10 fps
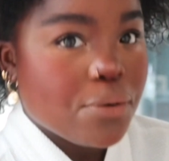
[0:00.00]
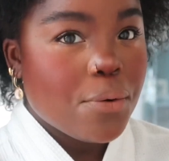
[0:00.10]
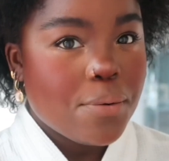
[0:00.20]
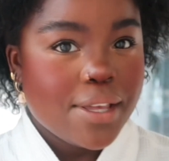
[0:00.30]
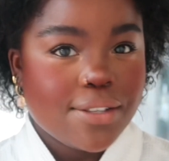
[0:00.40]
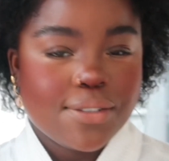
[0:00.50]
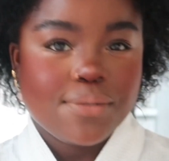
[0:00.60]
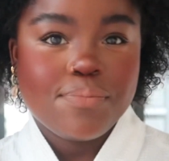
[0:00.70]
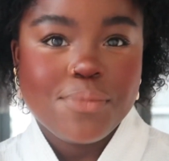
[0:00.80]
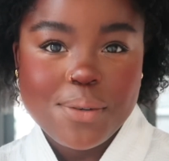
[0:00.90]
always
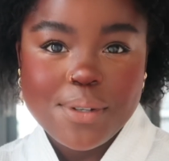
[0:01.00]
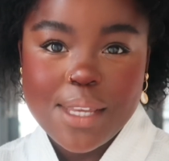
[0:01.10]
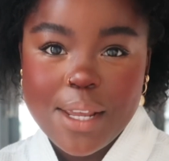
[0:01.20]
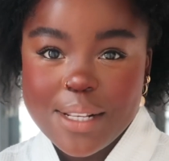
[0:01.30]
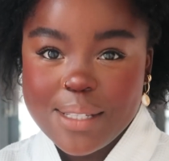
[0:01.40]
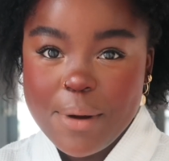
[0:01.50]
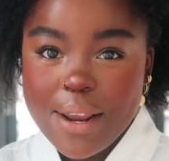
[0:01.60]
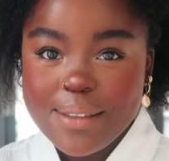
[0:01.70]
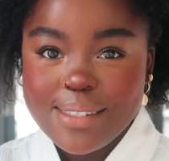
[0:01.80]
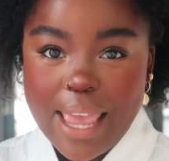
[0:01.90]
do a setting
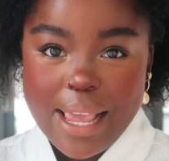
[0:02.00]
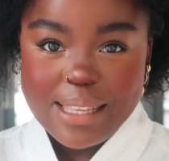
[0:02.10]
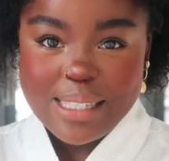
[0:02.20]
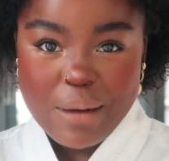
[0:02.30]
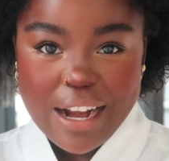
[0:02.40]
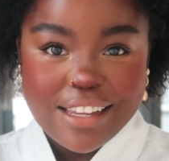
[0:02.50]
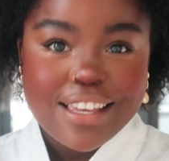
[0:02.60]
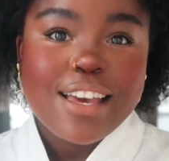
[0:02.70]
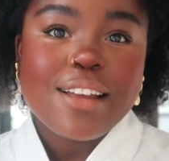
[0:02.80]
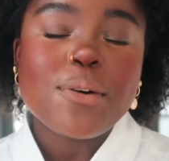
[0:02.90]
spray.
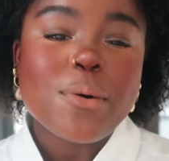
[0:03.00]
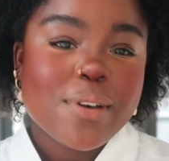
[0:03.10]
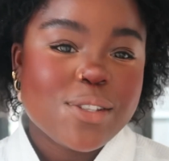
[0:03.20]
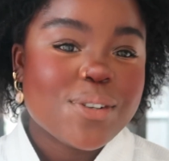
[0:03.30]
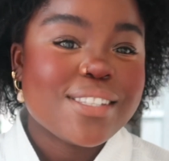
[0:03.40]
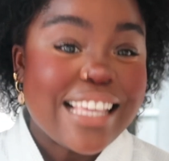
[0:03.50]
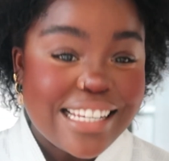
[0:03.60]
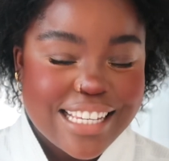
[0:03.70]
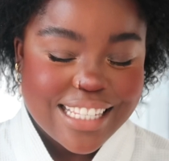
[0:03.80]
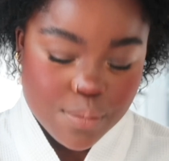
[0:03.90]
I don't always do a
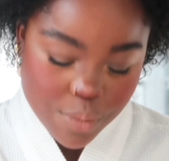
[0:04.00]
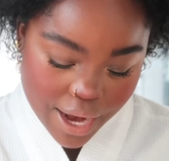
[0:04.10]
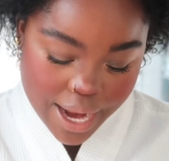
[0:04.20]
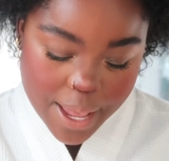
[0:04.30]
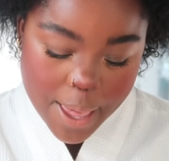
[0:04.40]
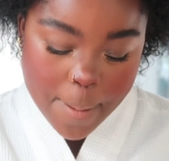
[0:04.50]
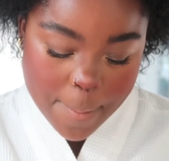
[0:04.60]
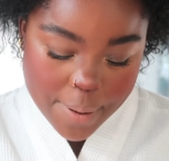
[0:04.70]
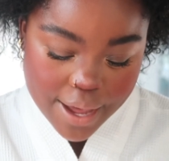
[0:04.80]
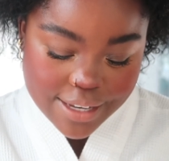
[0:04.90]
setting spray,
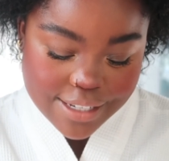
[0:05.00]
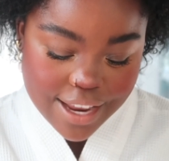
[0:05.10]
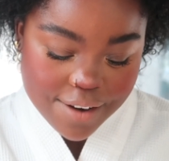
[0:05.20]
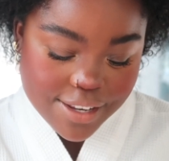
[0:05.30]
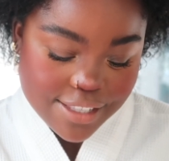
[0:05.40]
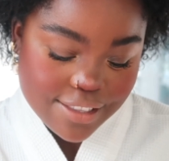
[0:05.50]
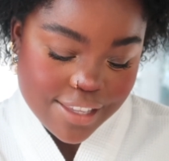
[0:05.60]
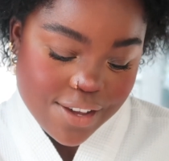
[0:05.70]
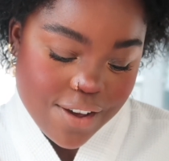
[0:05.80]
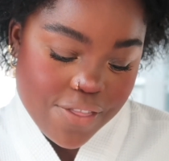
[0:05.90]
but I recently
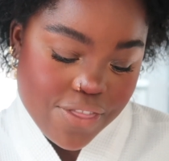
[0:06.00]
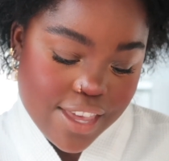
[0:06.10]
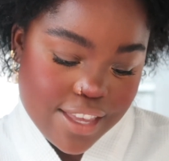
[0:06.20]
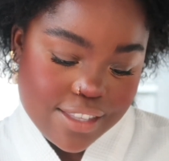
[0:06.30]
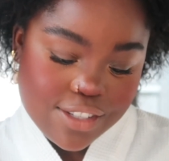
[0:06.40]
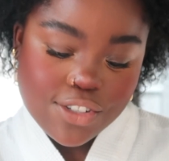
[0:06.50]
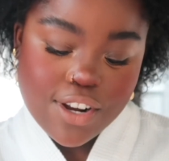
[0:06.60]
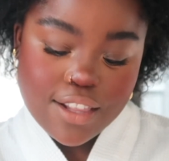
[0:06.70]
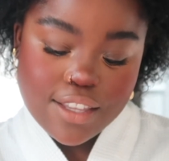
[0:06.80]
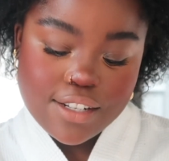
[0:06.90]
got this
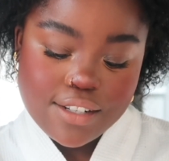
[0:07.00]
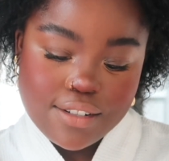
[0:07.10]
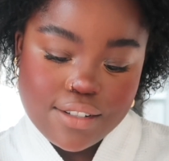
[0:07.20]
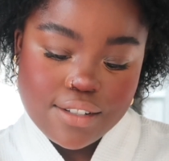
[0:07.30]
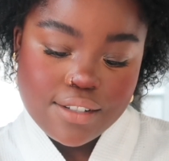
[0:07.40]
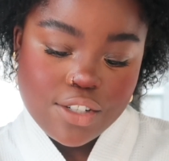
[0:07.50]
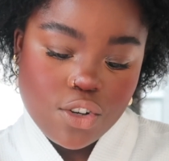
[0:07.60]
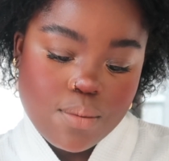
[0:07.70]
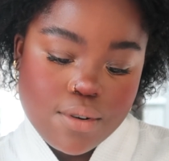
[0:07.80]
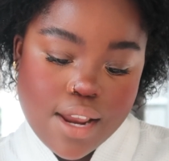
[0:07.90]
Charlotte
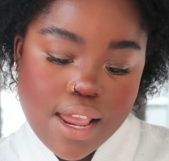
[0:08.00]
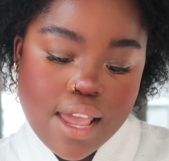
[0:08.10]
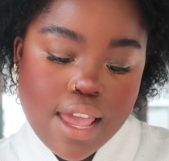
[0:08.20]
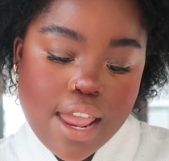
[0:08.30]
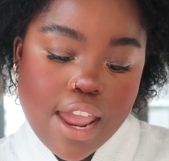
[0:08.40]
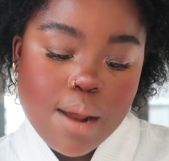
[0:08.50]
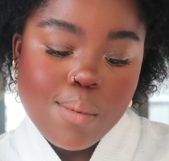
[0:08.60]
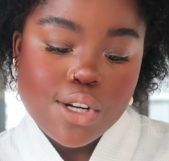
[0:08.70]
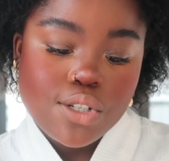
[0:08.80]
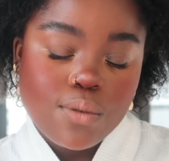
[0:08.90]
Tilbury
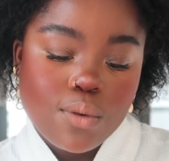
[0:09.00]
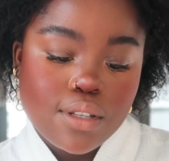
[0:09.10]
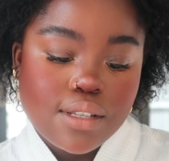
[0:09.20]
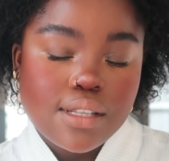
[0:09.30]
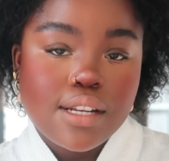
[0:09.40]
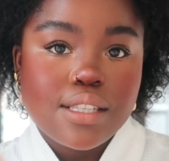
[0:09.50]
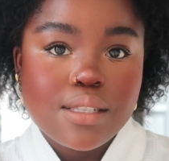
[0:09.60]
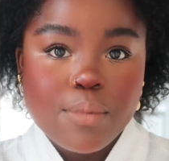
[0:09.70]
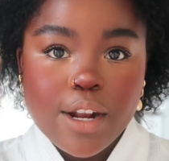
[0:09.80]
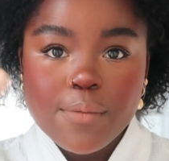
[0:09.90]
Airbrush Flawless setting
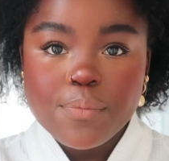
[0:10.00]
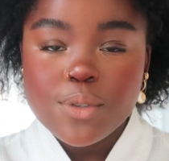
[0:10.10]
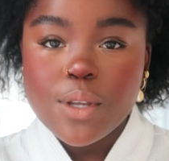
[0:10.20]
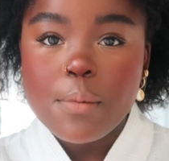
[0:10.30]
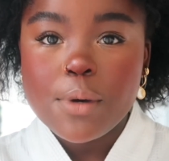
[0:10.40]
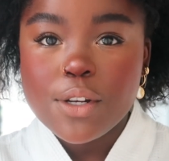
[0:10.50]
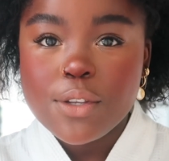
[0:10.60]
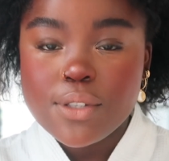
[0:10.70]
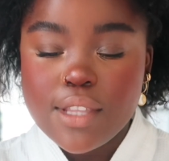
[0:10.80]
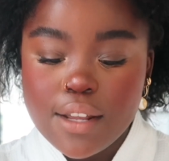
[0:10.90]
spray, so I'm going to
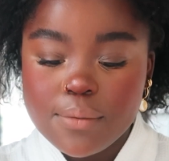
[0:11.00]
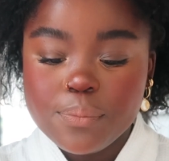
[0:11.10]
use that.